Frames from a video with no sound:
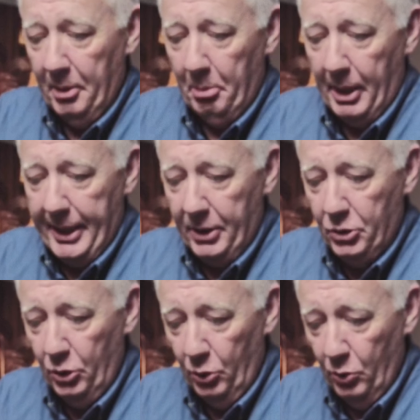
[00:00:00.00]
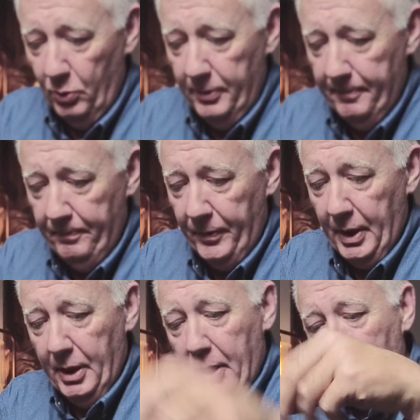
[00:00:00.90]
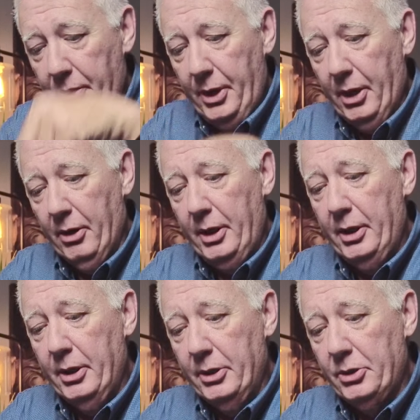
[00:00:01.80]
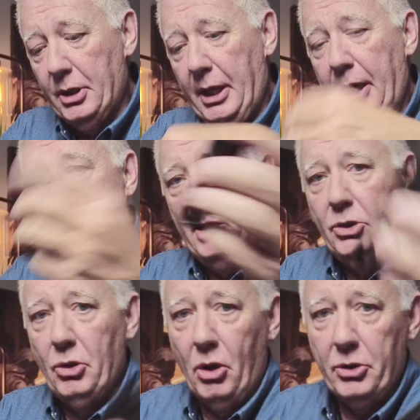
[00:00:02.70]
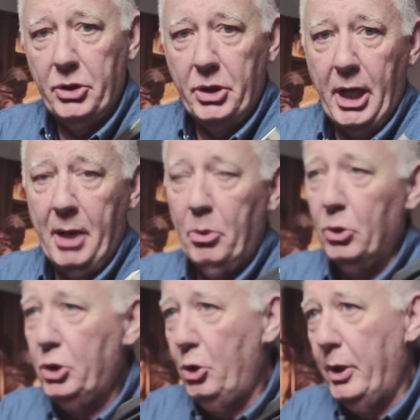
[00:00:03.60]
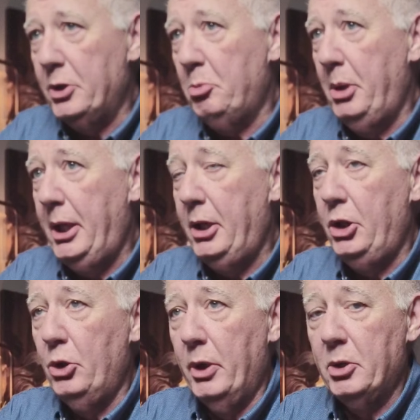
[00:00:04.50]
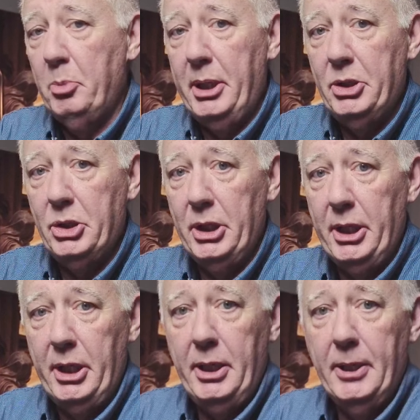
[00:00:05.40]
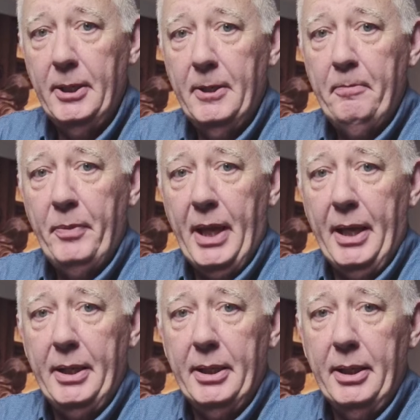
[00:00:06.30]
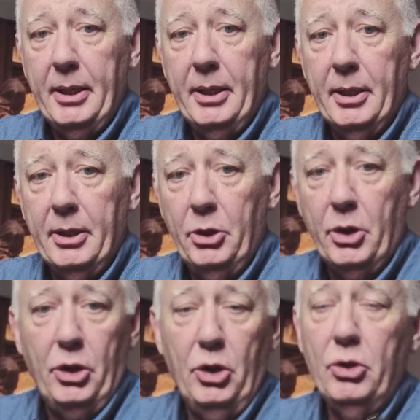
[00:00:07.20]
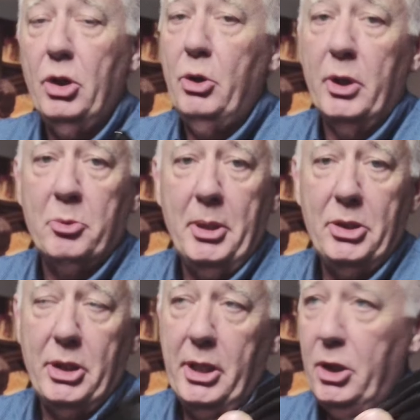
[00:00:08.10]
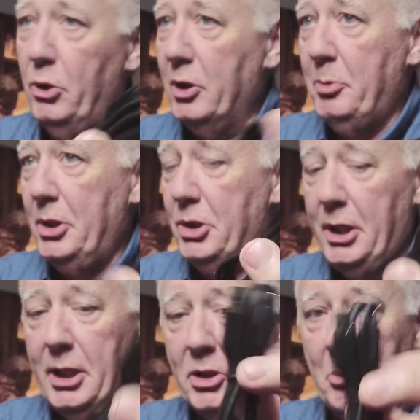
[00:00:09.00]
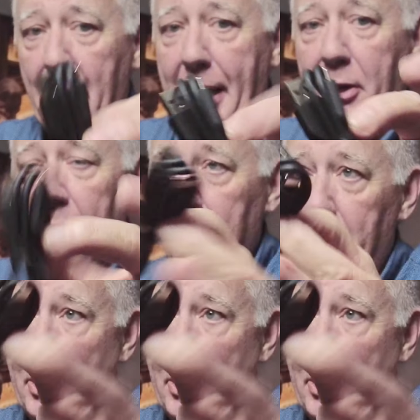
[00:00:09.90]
Mic 2. There is a charging cable, USB to USB-C, and it is, you can use the USB-C to USB-C, doesn't matter, but